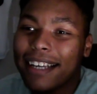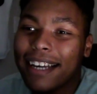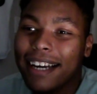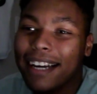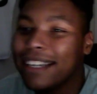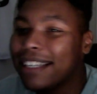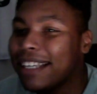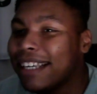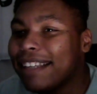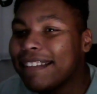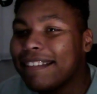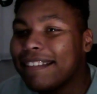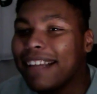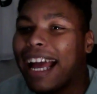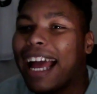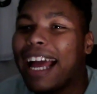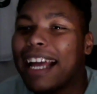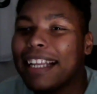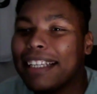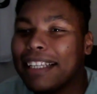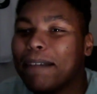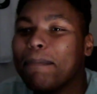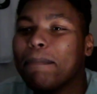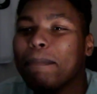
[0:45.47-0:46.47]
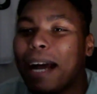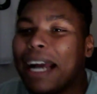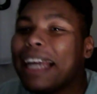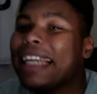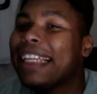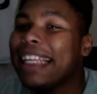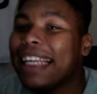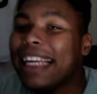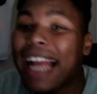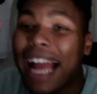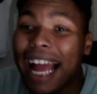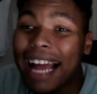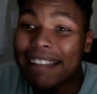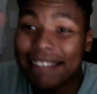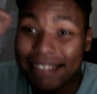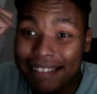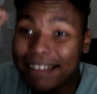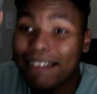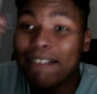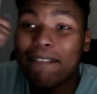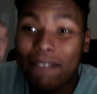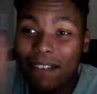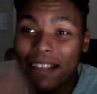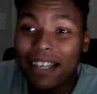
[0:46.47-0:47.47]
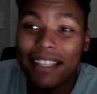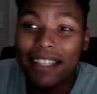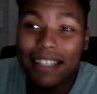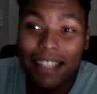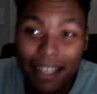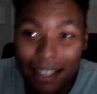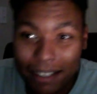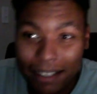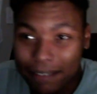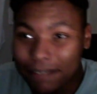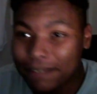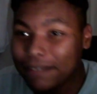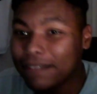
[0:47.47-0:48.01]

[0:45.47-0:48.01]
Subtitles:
against the mighty Aston Villa?